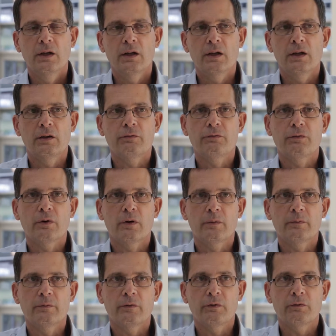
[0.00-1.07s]
Uh,
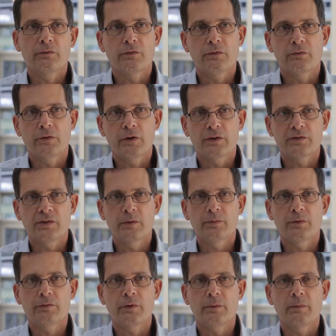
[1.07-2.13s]
from, for
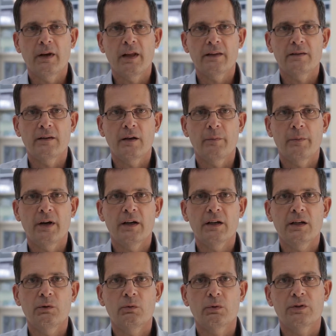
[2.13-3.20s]
example, from Latin
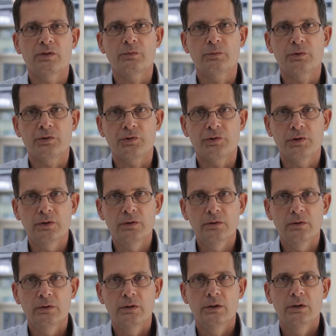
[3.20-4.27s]
America was Brazil,
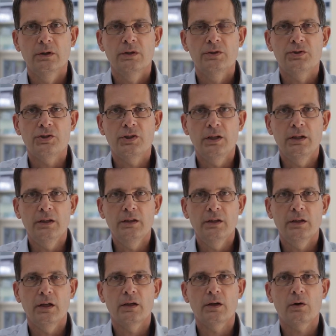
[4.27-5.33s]
Chile
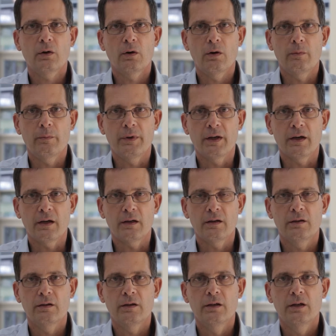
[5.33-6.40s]
and Colombia.
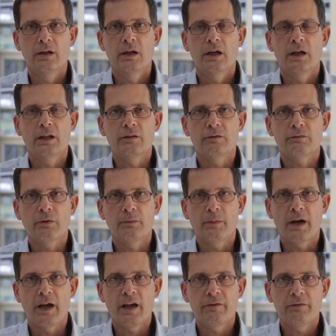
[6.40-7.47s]
And from
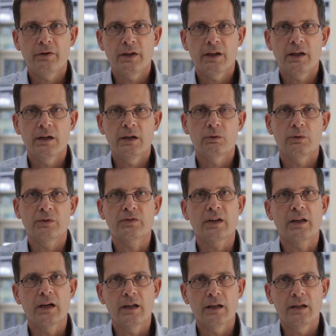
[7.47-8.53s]
Africa was
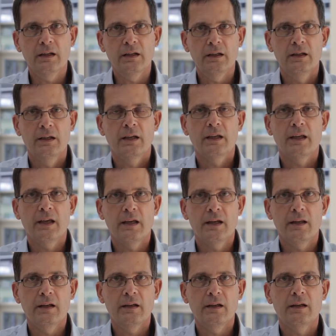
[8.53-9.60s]
Ghana,
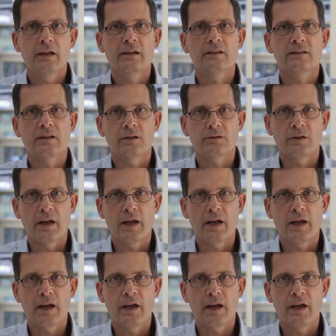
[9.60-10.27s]
Kenya and South